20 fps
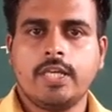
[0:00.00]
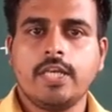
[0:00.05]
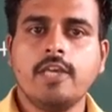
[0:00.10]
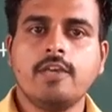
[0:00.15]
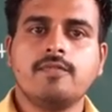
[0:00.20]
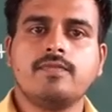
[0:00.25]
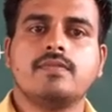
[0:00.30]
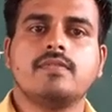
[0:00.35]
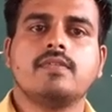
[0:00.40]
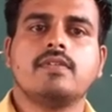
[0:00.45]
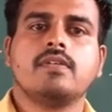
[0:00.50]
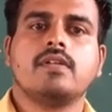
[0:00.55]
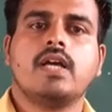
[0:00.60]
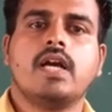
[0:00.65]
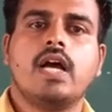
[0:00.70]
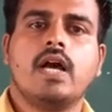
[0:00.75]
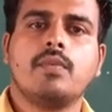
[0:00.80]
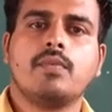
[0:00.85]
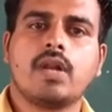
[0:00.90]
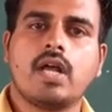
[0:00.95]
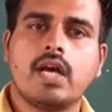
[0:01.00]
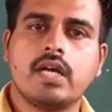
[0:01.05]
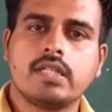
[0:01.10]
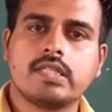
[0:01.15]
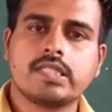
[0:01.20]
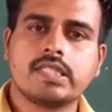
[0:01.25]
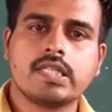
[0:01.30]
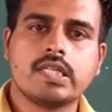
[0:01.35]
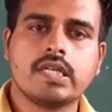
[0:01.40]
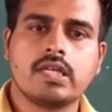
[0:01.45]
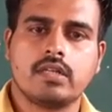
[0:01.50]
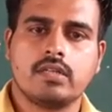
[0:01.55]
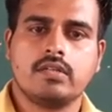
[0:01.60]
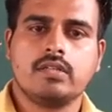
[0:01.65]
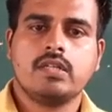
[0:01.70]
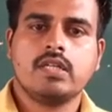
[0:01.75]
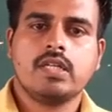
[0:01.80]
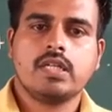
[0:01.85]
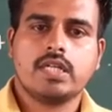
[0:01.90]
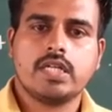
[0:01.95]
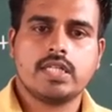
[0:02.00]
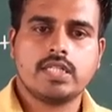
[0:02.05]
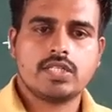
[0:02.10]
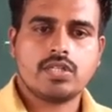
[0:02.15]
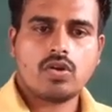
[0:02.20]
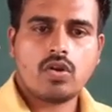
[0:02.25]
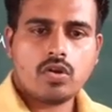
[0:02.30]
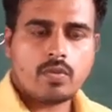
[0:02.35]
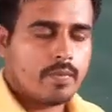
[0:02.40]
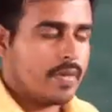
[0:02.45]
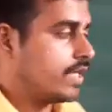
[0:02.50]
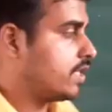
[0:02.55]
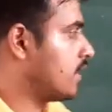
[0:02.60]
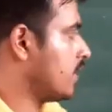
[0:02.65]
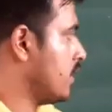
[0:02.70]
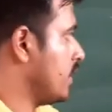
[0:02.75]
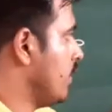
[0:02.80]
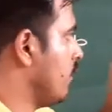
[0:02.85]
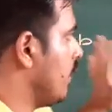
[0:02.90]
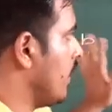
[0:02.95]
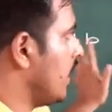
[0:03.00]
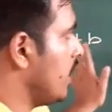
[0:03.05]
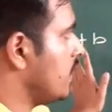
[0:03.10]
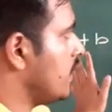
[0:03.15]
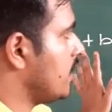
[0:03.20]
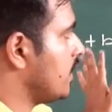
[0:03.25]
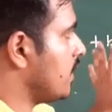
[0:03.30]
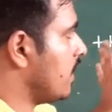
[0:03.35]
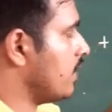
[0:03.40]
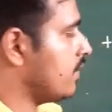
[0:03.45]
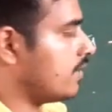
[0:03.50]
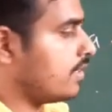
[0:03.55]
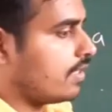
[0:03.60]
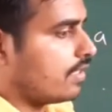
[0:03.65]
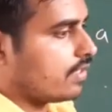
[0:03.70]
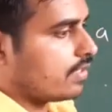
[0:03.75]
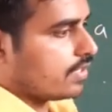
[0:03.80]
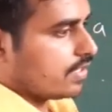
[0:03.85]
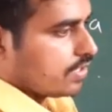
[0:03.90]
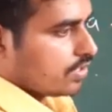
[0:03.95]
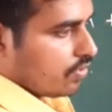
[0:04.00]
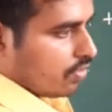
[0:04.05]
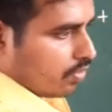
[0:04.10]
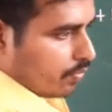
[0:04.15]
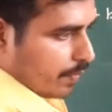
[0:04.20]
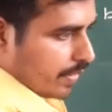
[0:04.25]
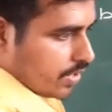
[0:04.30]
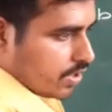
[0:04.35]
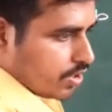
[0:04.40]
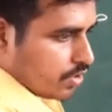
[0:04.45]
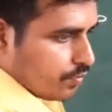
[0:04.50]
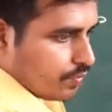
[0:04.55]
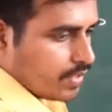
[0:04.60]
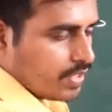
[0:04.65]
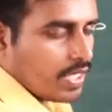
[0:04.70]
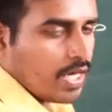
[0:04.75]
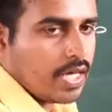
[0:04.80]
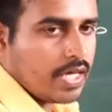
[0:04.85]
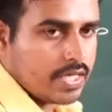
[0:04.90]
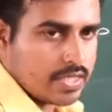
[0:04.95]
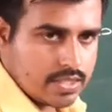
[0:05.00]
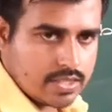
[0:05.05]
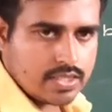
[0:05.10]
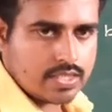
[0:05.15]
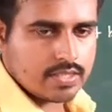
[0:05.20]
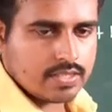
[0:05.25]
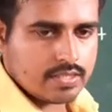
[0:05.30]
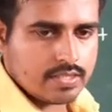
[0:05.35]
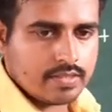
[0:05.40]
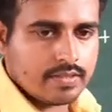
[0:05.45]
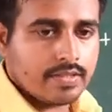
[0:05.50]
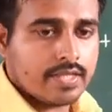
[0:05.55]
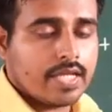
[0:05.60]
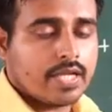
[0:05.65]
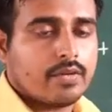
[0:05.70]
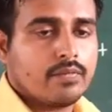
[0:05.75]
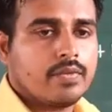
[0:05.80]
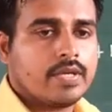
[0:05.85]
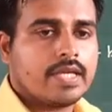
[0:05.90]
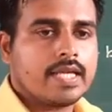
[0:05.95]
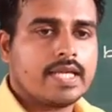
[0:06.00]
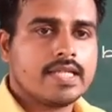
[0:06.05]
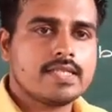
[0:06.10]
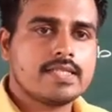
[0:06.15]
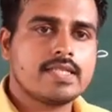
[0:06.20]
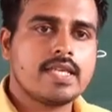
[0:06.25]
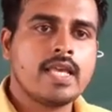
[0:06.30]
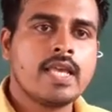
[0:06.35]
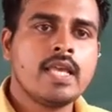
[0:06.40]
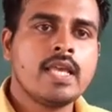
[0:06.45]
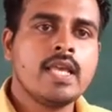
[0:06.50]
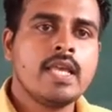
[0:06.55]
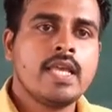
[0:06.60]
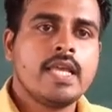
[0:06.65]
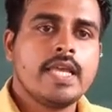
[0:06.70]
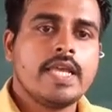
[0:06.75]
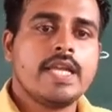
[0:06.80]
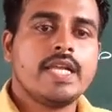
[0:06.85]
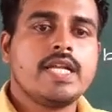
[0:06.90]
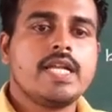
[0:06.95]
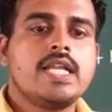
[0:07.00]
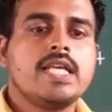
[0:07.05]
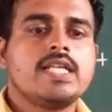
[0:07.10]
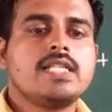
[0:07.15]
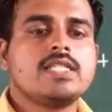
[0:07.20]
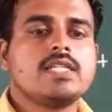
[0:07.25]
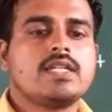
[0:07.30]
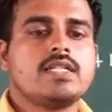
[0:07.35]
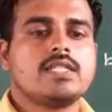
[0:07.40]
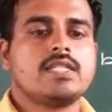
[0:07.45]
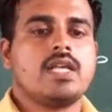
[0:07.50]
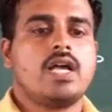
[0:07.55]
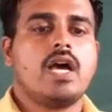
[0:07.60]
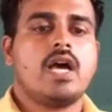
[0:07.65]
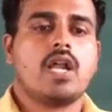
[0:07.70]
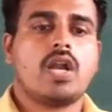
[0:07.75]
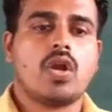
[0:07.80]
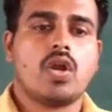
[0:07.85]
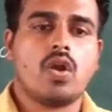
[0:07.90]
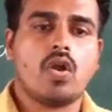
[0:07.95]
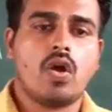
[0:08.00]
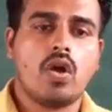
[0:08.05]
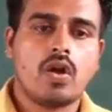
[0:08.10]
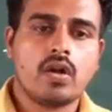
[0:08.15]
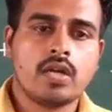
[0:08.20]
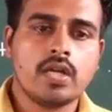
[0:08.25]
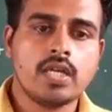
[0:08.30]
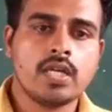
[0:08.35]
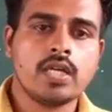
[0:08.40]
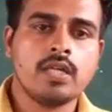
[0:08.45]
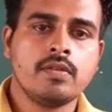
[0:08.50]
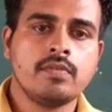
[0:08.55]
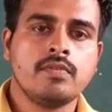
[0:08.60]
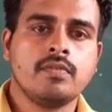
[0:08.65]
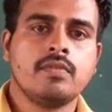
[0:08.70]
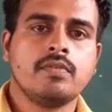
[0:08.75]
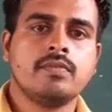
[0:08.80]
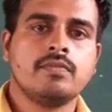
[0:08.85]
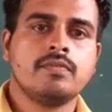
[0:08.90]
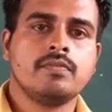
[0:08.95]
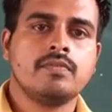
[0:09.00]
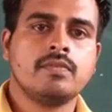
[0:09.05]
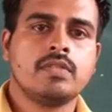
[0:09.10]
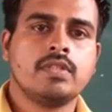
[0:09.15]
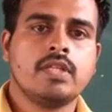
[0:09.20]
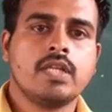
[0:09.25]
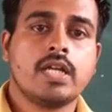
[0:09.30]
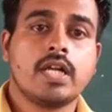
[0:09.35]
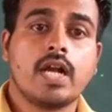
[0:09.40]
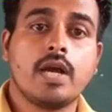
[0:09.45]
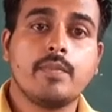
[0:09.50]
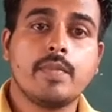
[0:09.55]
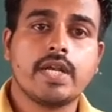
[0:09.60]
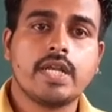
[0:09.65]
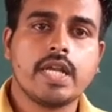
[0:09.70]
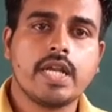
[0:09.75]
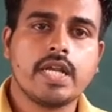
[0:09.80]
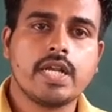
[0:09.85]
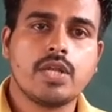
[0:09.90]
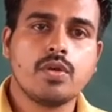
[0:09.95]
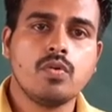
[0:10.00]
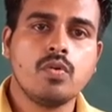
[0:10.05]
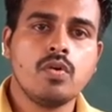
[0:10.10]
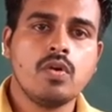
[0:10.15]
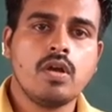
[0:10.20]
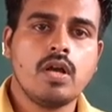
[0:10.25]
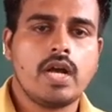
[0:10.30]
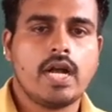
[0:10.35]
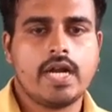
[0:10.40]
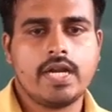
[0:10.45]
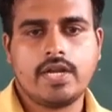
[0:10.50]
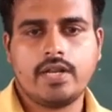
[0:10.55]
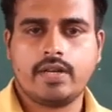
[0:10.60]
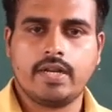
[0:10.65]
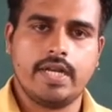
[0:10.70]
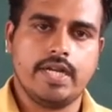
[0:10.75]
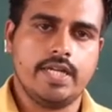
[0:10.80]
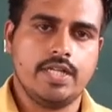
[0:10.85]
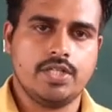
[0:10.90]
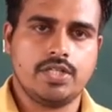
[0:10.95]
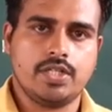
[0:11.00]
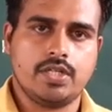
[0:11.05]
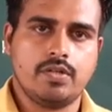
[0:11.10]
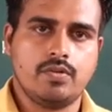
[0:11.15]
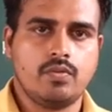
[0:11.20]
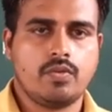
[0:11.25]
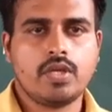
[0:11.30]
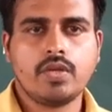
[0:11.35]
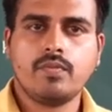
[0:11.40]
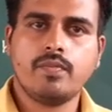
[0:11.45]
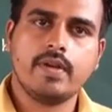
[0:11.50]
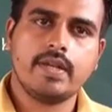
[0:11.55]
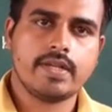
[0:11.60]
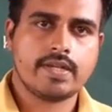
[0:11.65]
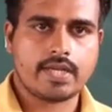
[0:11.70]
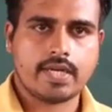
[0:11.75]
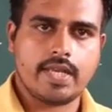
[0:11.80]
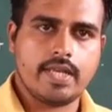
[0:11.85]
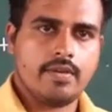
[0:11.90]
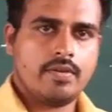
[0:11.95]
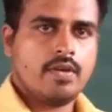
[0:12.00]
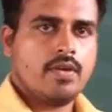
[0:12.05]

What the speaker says: If our answer does not matches, if LHS answer does not matches with RHS, then we can say integers are not commutative under addition. Okay, we will try.